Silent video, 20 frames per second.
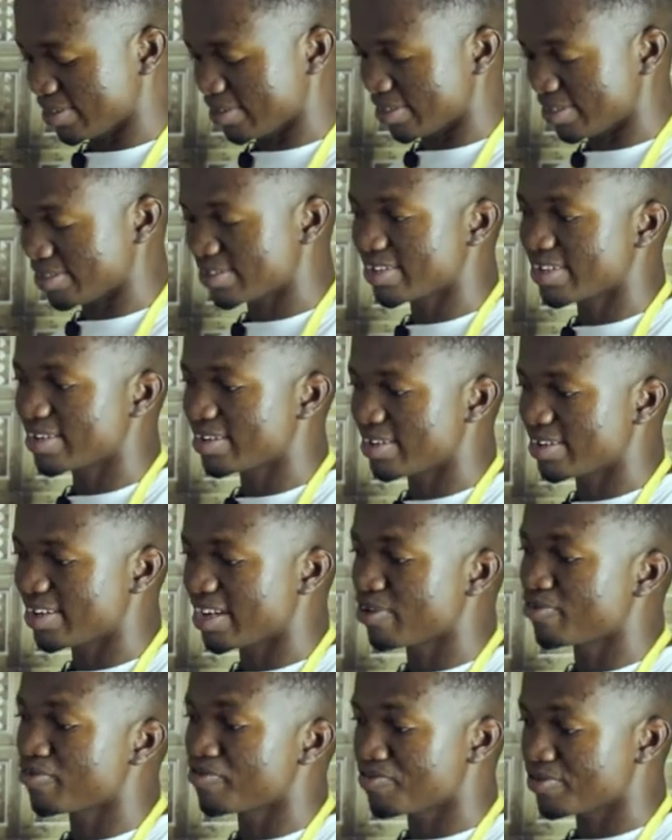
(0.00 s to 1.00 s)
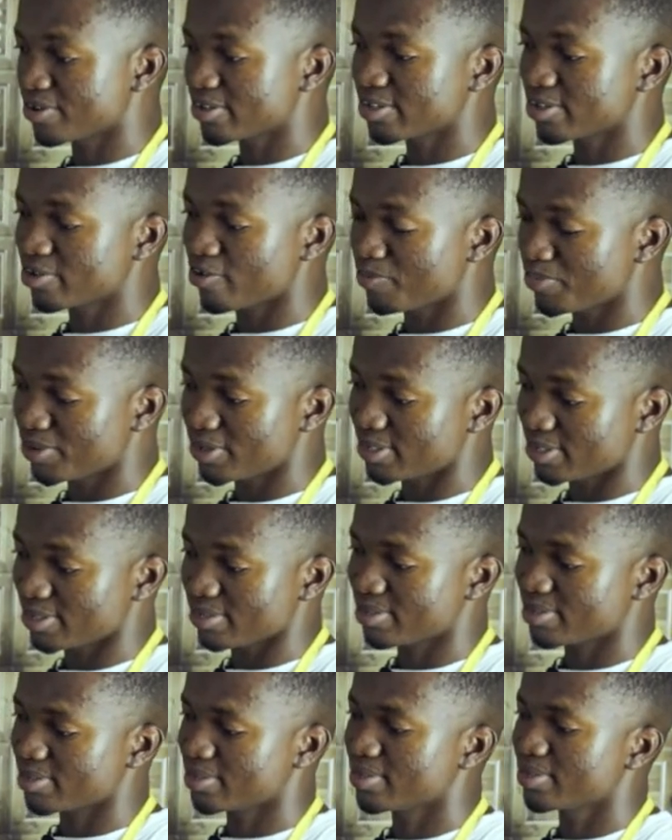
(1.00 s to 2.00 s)
the son that I could fix
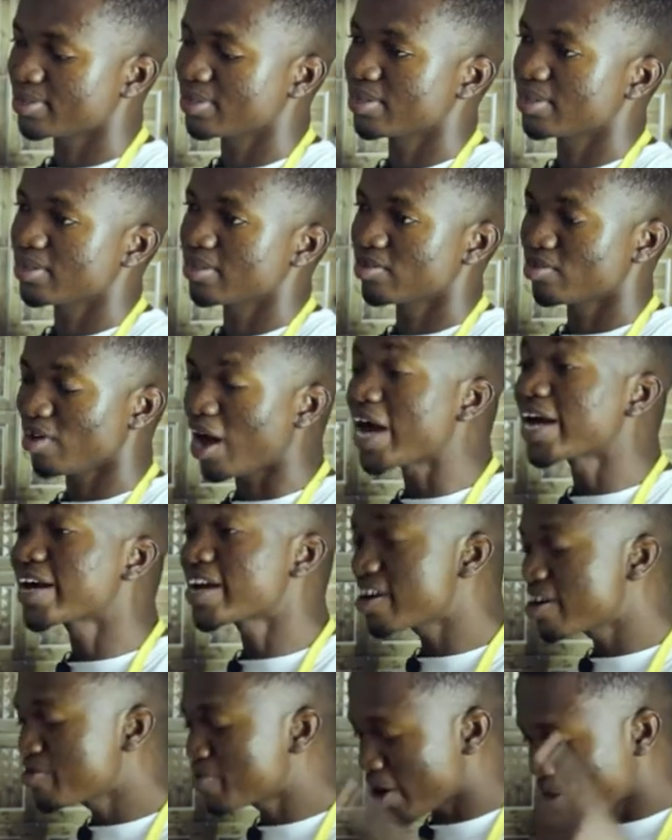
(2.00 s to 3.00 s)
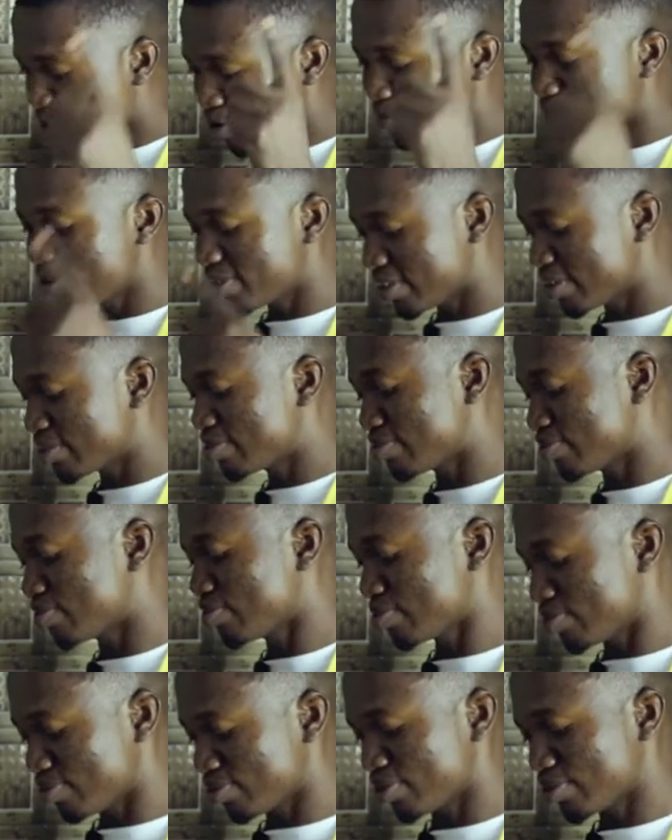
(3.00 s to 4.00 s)
computers. So I carried my computer
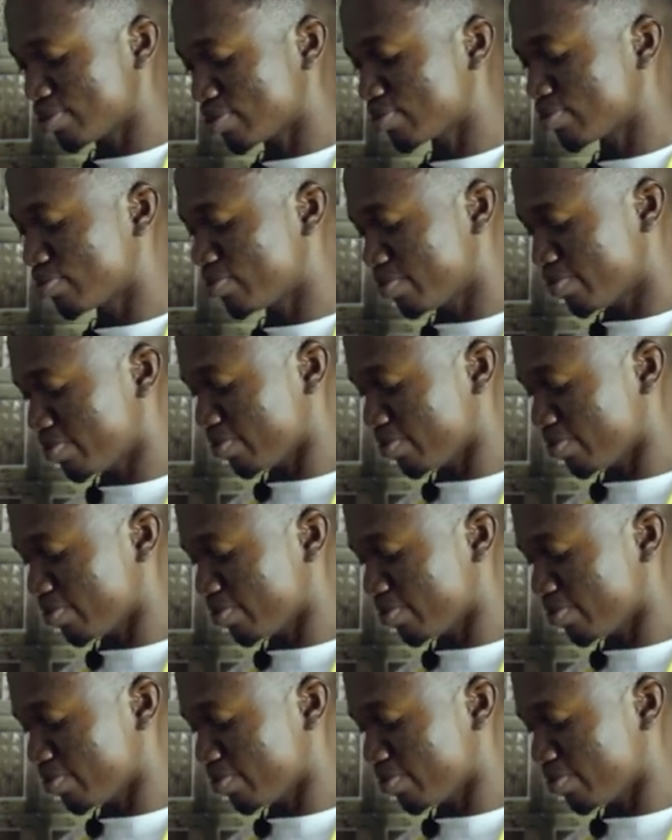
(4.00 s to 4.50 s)
to the school